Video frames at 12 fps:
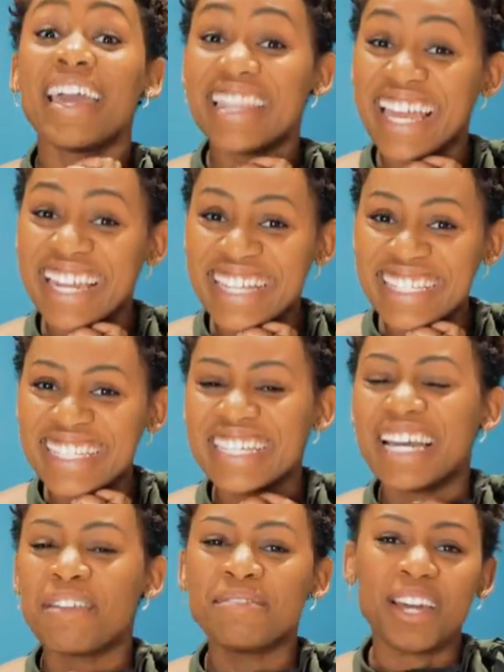Hey ladies,
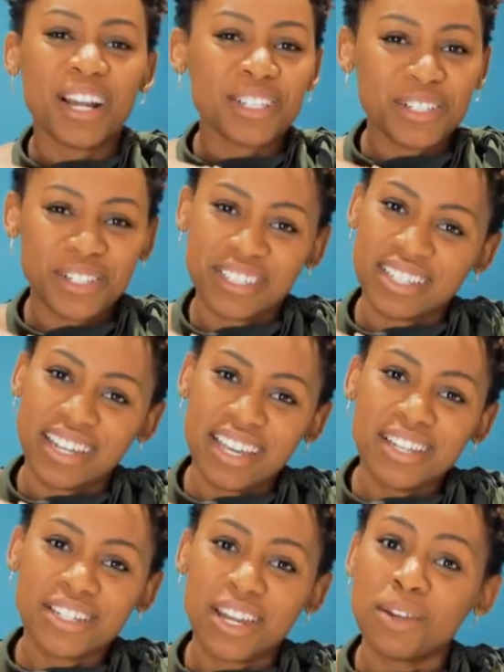I'm Dr. Kristen
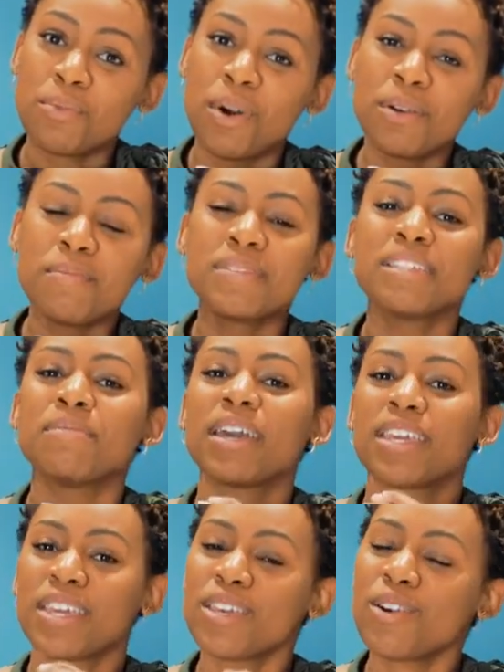H and welcome to
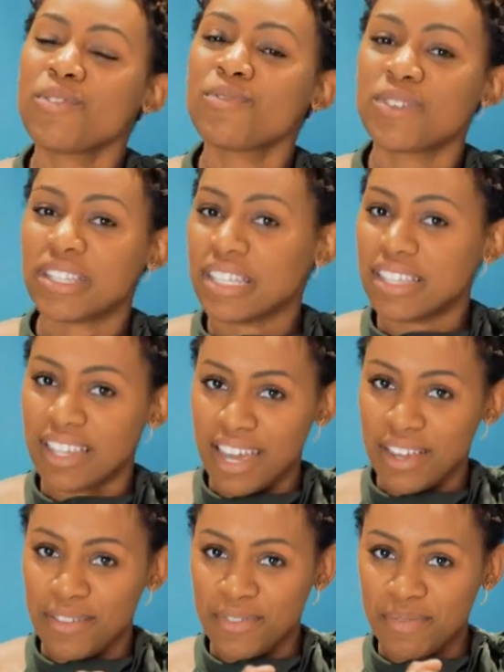my eco-friendly
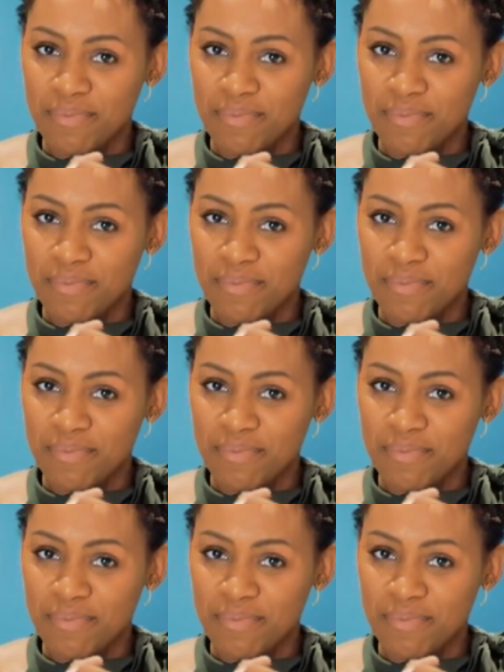life.